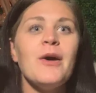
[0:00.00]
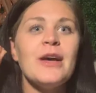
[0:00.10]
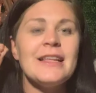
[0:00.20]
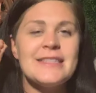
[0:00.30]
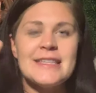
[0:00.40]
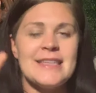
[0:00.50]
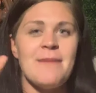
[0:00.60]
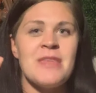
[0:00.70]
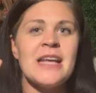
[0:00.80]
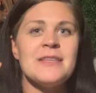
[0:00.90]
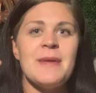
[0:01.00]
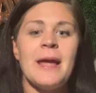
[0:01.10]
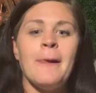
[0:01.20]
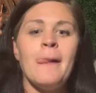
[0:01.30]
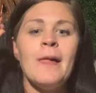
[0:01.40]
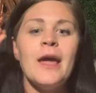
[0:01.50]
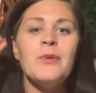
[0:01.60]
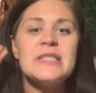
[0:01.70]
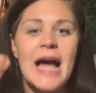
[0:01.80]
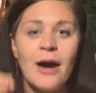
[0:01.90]
It's the same thing to me. It
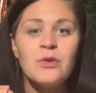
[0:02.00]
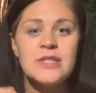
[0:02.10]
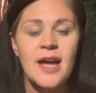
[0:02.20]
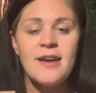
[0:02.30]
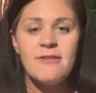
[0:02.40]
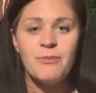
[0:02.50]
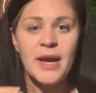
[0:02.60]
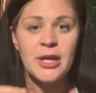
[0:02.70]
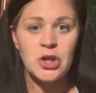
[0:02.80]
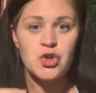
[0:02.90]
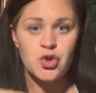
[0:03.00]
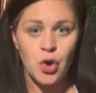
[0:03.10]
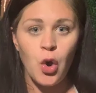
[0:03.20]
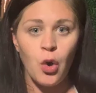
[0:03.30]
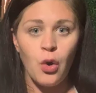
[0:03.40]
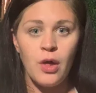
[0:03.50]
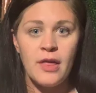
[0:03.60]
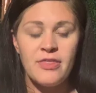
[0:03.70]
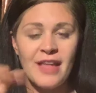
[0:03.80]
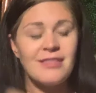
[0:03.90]
was outside of my control
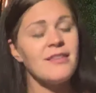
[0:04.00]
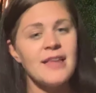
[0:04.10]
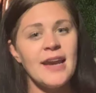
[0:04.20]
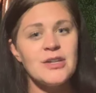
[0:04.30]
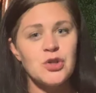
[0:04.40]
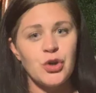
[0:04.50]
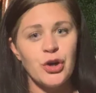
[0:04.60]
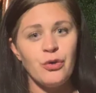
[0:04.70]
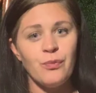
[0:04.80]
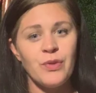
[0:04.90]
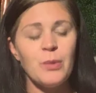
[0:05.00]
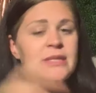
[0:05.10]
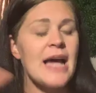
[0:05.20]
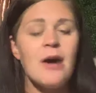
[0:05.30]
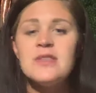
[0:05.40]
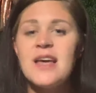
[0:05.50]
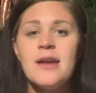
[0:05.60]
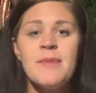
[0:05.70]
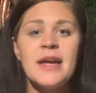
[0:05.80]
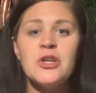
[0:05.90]
that the lettuce grew. It was
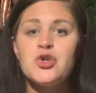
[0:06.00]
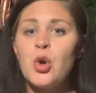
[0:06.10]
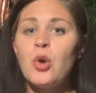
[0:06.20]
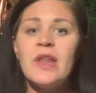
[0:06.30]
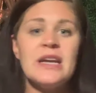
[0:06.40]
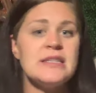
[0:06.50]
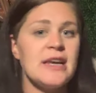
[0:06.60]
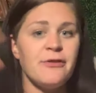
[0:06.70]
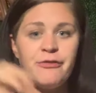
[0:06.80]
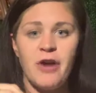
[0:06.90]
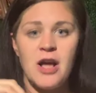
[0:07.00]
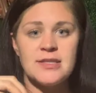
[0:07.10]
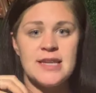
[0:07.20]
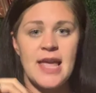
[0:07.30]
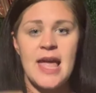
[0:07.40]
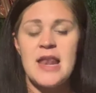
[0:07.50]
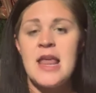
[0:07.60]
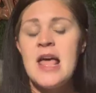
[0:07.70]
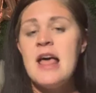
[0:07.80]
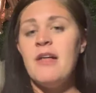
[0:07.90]
outside of my control that it didn't frost again,
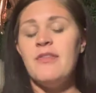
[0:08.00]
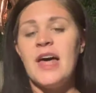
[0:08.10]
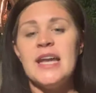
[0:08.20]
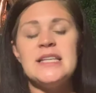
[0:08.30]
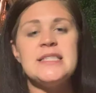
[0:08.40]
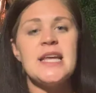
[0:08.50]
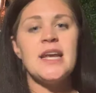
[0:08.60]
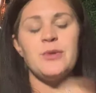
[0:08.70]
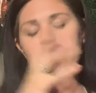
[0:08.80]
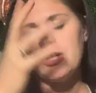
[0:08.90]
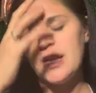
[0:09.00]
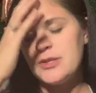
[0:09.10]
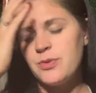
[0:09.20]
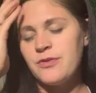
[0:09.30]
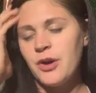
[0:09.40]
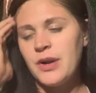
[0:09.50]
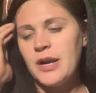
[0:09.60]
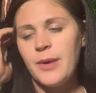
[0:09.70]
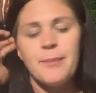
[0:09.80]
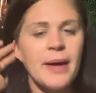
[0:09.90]
which the lettuce would have grown
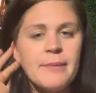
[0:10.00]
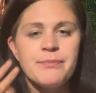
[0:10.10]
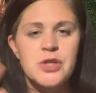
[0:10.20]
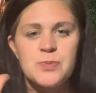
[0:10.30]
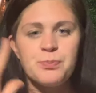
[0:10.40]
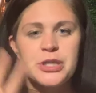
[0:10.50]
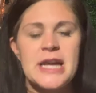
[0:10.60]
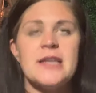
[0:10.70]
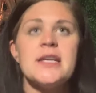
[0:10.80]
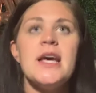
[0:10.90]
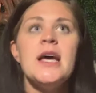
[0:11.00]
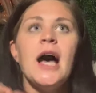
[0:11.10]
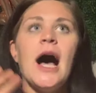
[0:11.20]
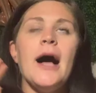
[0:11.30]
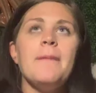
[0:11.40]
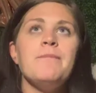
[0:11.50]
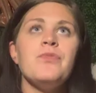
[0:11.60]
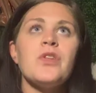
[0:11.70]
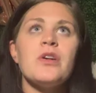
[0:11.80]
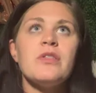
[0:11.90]
anyway, but just pretend,
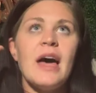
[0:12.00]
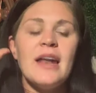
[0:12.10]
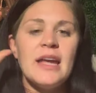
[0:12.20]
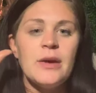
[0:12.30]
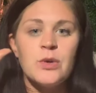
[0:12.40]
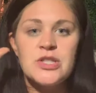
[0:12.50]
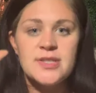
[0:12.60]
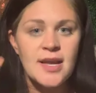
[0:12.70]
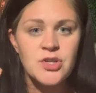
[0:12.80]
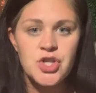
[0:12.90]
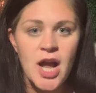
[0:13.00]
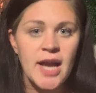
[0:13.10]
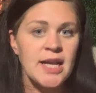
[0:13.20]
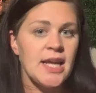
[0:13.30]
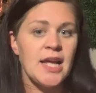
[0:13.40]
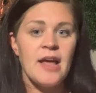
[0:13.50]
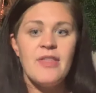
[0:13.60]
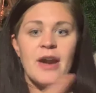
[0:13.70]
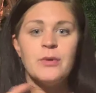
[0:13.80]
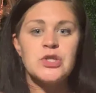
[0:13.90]
that it was sunshiny,
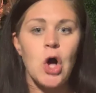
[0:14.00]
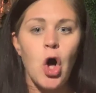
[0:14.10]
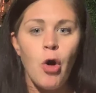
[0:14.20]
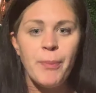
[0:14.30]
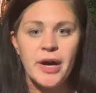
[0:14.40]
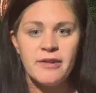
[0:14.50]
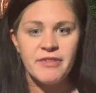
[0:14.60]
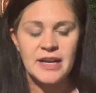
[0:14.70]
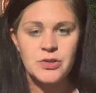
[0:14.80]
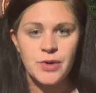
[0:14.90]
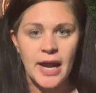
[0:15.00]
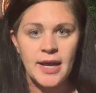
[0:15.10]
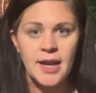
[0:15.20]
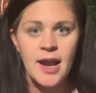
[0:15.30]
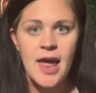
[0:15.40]
that it was all perfect, right?